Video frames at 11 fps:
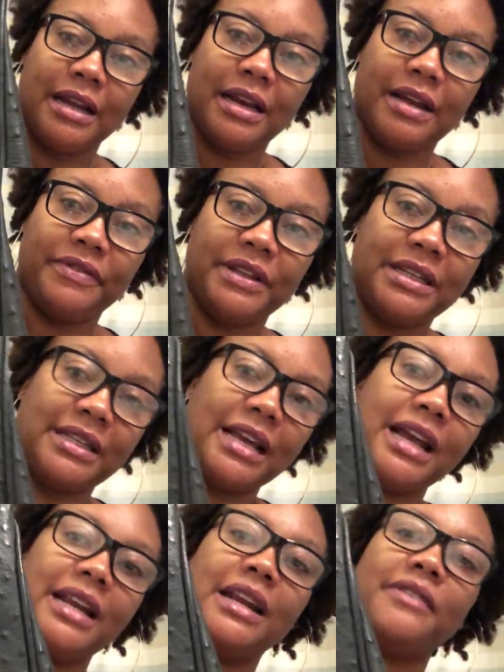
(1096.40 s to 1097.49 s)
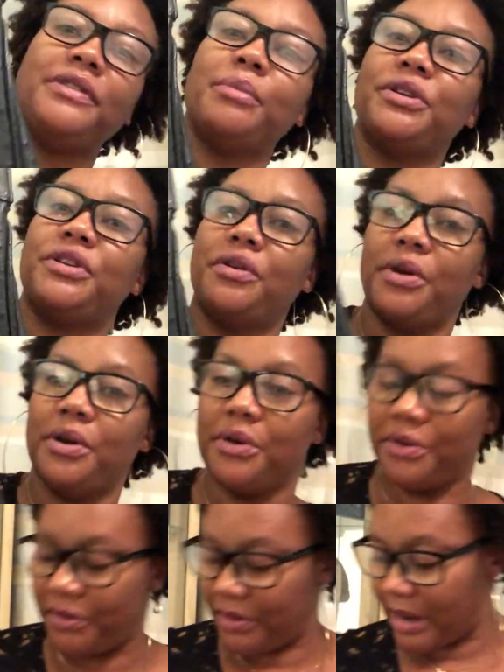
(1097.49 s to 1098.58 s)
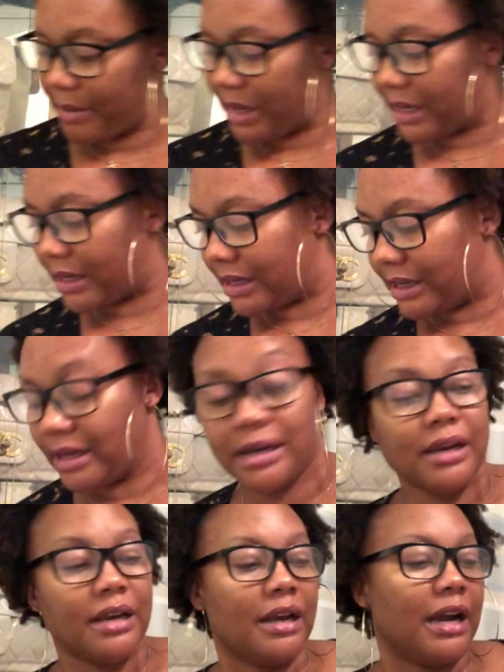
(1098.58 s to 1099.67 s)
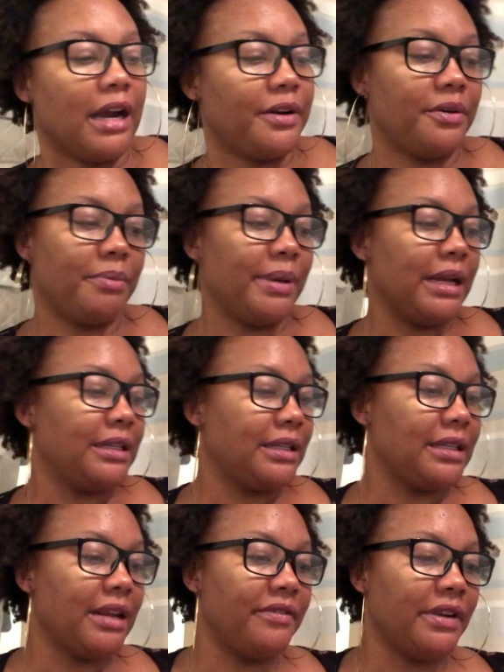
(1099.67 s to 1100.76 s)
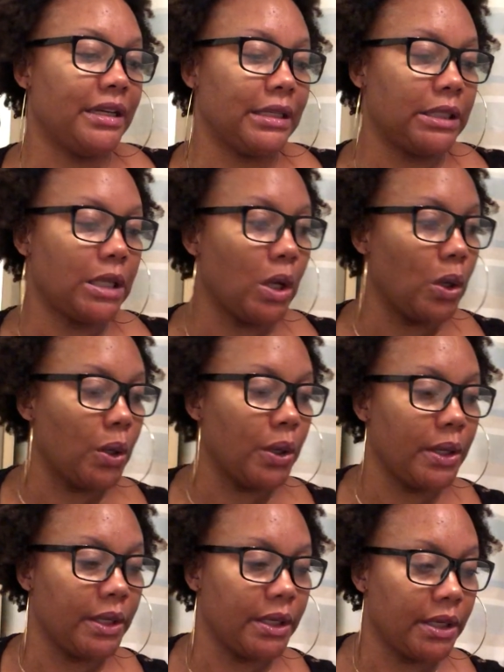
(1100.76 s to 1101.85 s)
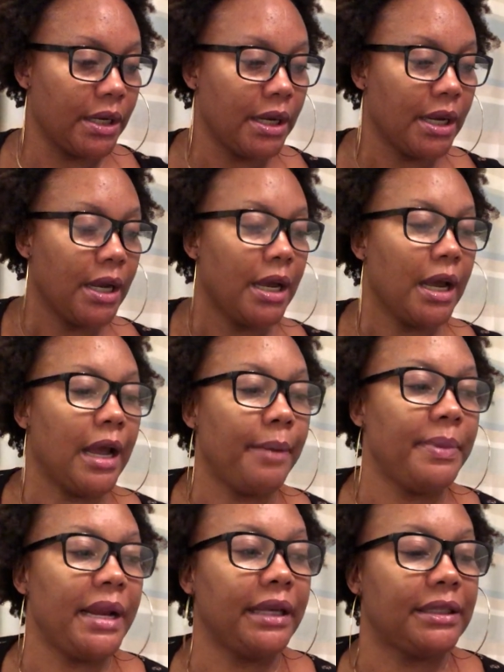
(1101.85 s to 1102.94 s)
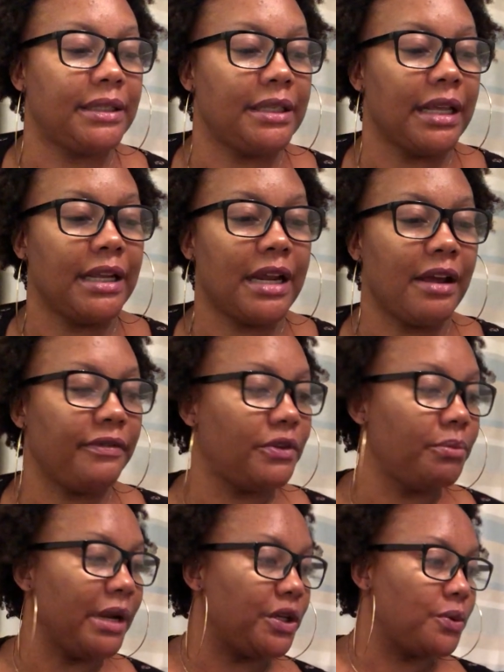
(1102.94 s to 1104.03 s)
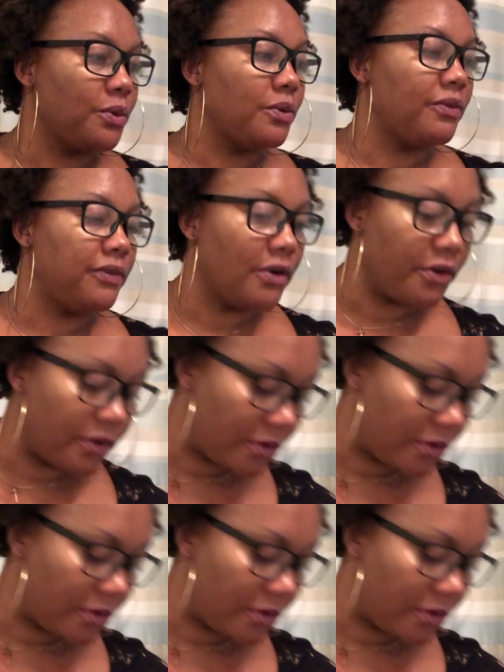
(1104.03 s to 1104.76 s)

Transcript: love the design, love the material. I mean, I don't know, but I just love it. So up next, and then I have my 2 floral